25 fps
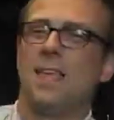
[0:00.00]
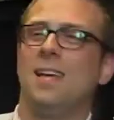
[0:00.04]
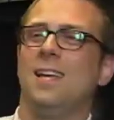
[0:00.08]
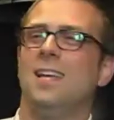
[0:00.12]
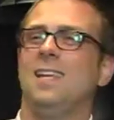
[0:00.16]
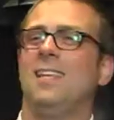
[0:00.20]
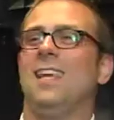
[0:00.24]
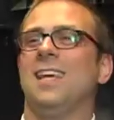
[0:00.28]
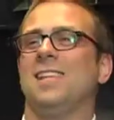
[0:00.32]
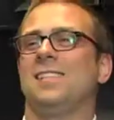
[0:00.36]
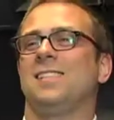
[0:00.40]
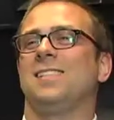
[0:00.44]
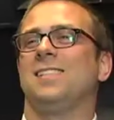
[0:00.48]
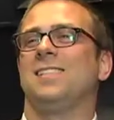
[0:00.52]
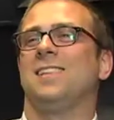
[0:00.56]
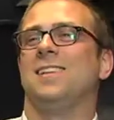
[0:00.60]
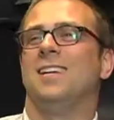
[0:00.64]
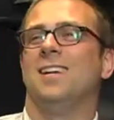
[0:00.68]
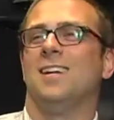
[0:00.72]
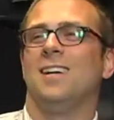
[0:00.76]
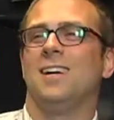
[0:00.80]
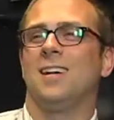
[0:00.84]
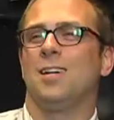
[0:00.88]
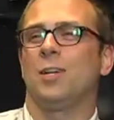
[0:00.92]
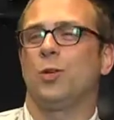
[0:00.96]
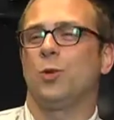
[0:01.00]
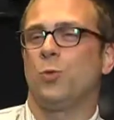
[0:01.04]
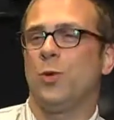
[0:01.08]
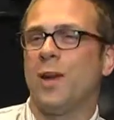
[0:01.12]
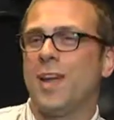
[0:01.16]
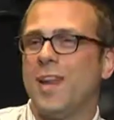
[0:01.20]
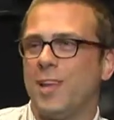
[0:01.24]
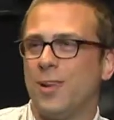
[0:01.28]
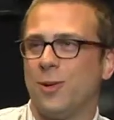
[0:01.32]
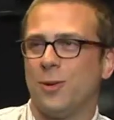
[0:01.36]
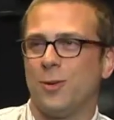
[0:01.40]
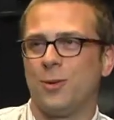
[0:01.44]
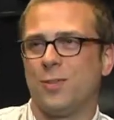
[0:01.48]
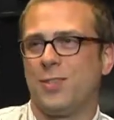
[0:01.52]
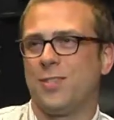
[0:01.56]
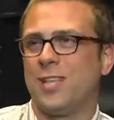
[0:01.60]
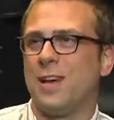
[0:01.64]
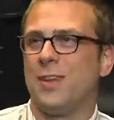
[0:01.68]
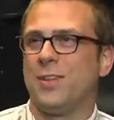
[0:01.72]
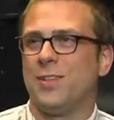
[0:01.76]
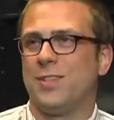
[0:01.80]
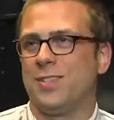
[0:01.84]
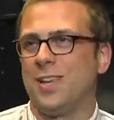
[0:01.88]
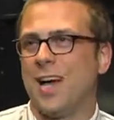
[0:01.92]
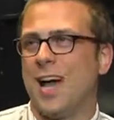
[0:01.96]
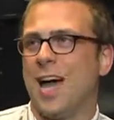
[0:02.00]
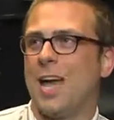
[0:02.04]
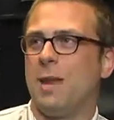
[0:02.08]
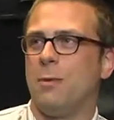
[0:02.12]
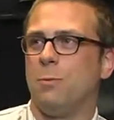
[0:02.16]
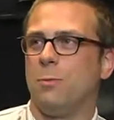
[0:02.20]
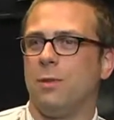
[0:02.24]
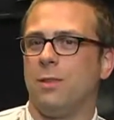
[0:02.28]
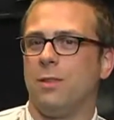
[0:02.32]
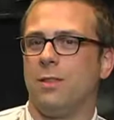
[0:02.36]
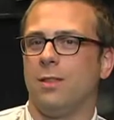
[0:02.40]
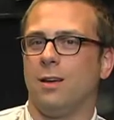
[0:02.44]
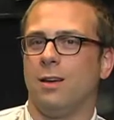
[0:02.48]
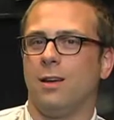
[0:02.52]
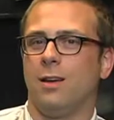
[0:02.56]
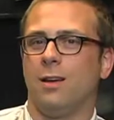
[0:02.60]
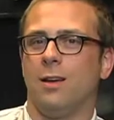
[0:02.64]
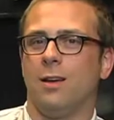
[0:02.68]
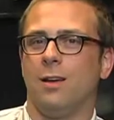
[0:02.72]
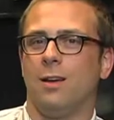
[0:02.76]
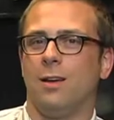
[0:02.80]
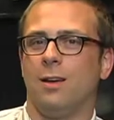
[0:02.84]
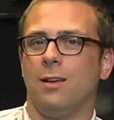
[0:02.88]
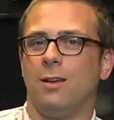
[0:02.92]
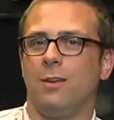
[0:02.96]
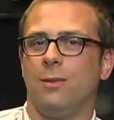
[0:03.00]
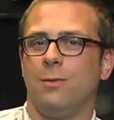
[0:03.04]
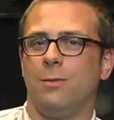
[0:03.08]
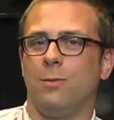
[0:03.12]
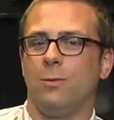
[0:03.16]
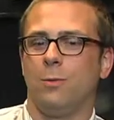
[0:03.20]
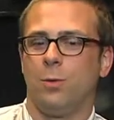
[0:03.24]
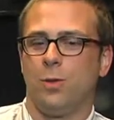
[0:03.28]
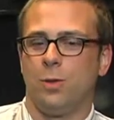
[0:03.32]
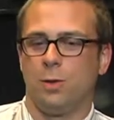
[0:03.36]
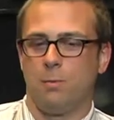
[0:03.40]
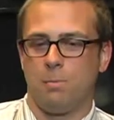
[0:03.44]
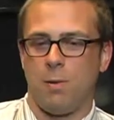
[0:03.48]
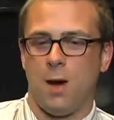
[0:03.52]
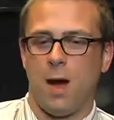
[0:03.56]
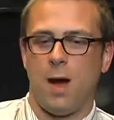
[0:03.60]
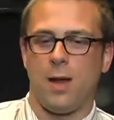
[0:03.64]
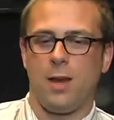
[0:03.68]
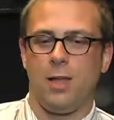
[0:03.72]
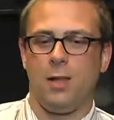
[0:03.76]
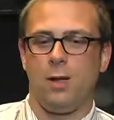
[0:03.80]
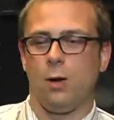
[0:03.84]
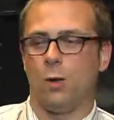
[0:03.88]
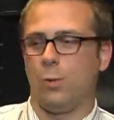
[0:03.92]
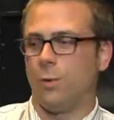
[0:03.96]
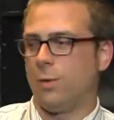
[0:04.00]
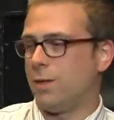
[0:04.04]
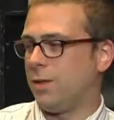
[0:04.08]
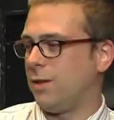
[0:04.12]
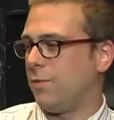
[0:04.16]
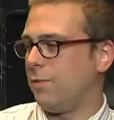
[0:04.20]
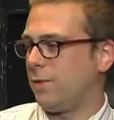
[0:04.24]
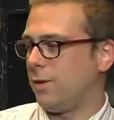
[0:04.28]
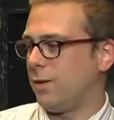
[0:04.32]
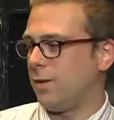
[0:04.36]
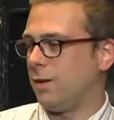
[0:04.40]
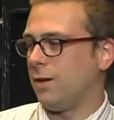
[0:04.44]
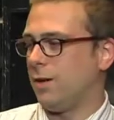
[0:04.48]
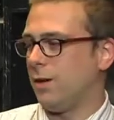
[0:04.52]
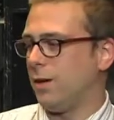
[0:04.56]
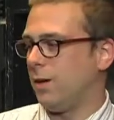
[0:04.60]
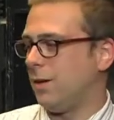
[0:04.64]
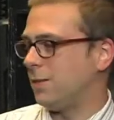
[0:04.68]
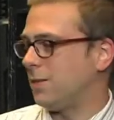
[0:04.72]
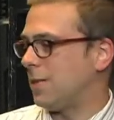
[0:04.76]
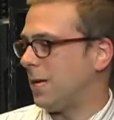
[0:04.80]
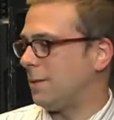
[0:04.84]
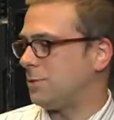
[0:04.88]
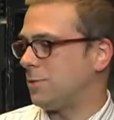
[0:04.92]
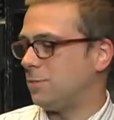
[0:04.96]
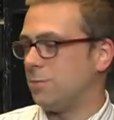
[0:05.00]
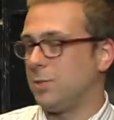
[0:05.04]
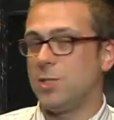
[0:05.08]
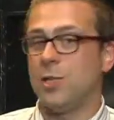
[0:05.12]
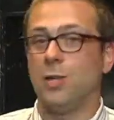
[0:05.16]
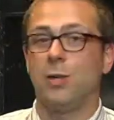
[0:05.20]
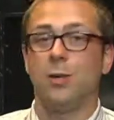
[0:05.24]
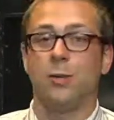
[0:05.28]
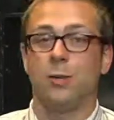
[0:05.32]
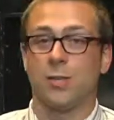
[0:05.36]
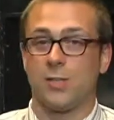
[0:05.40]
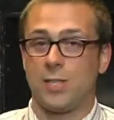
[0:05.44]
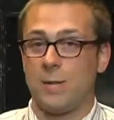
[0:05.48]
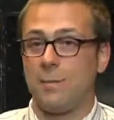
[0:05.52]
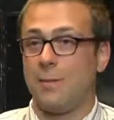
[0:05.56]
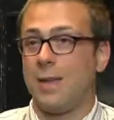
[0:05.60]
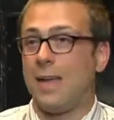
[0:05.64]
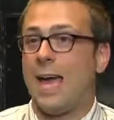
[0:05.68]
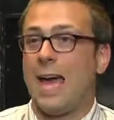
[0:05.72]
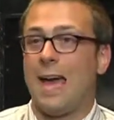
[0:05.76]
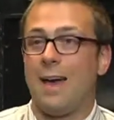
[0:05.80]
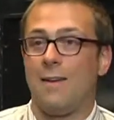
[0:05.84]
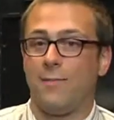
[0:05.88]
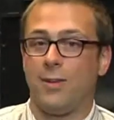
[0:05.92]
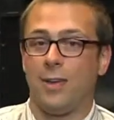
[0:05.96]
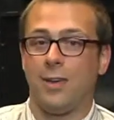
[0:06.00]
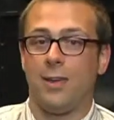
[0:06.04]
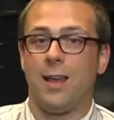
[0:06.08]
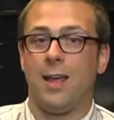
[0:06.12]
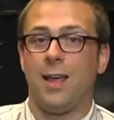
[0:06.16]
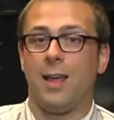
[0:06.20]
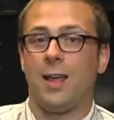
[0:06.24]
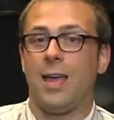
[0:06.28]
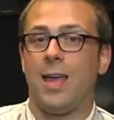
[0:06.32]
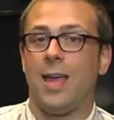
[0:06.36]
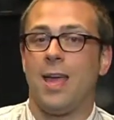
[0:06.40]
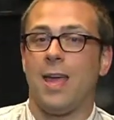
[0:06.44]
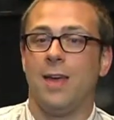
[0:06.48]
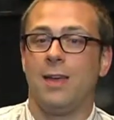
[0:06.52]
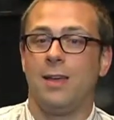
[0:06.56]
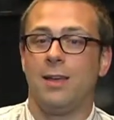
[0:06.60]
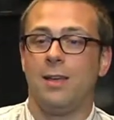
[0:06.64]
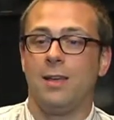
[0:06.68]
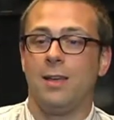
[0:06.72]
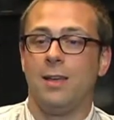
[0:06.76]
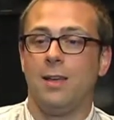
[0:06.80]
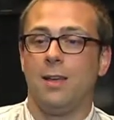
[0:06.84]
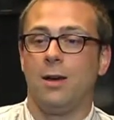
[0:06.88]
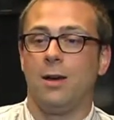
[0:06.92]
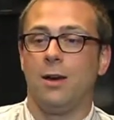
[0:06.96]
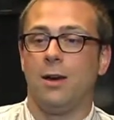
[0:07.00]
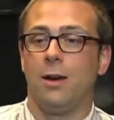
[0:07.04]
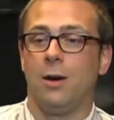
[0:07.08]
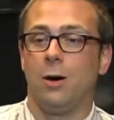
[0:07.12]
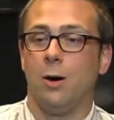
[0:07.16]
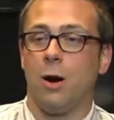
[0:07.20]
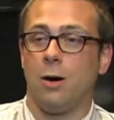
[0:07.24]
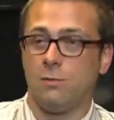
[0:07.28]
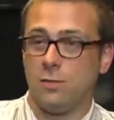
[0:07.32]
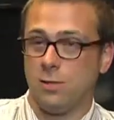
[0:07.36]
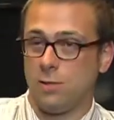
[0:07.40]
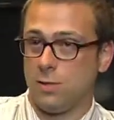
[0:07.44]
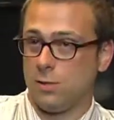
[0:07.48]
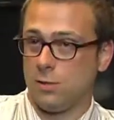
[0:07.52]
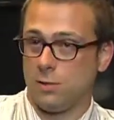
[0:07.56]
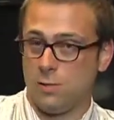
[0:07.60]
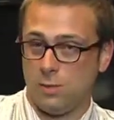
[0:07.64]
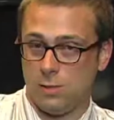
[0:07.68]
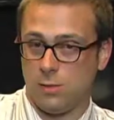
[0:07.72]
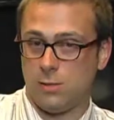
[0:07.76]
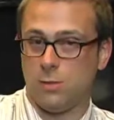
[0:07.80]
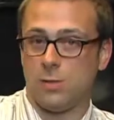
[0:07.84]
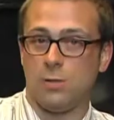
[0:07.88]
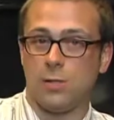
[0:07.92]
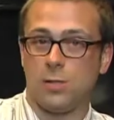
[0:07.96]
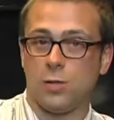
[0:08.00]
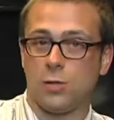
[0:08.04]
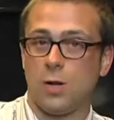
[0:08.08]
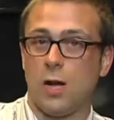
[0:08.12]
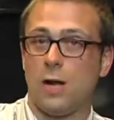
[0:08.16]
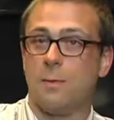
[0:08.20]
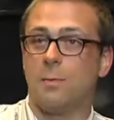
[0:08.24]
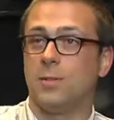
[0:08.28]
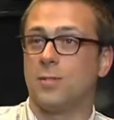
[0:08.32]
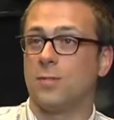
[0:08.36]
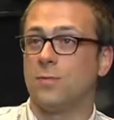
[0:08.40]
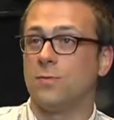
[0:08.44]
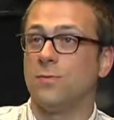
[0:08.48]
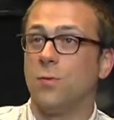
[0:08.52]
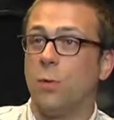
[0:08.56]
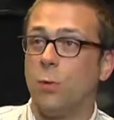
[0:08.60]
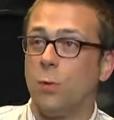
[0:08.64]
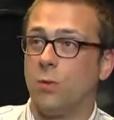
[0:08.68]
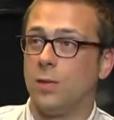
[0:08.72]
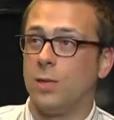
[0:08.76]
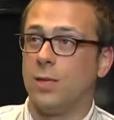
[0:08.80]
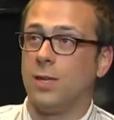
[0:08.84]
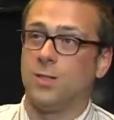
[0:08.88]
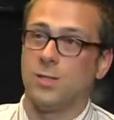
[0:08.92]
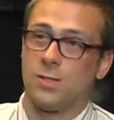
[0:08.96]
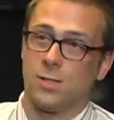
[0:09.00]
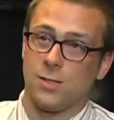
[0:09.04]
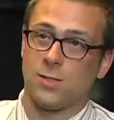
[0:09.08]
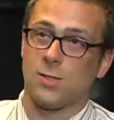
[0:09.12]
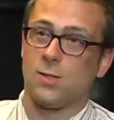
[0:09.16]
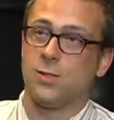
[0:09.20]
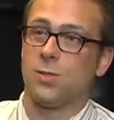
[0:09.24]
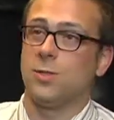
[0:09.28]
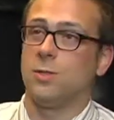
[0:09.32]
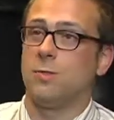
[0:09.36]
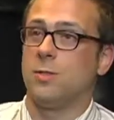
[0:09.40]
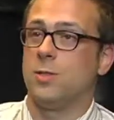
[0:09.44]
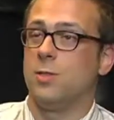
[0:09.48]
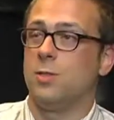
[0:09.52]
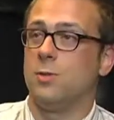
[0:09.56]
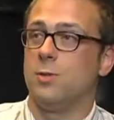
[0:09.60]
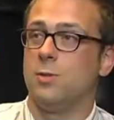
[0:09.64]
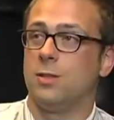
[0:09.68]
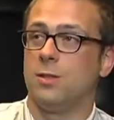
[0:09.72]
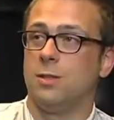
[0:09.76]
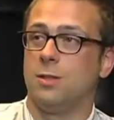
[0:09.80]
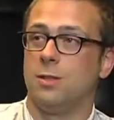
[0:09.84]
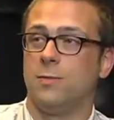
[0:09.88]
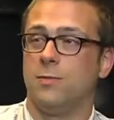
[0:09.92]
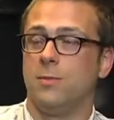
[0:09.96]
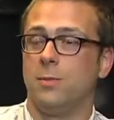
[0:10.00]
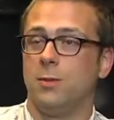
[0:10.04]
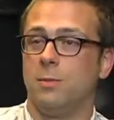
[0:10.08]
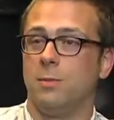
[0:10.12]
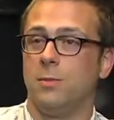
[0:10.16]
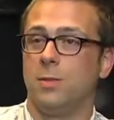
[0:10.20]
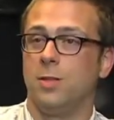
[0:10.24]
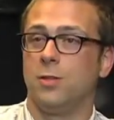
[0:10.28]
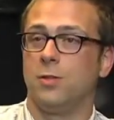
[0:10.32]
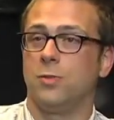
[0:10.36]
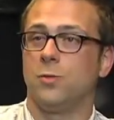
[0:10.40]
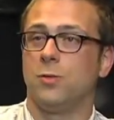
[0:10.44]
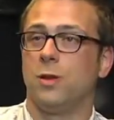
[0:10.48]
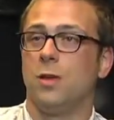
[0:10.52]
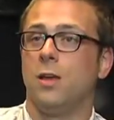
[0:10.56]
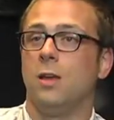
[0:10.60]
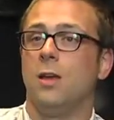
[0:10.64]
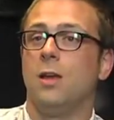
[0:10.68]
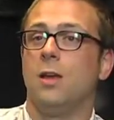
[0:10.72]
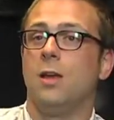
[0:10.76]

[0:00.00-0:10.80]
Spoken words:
Yes, creating your own sound design with your body or with different types of materials they may have at hand, often described as Foley, is the term that's used in the film industry,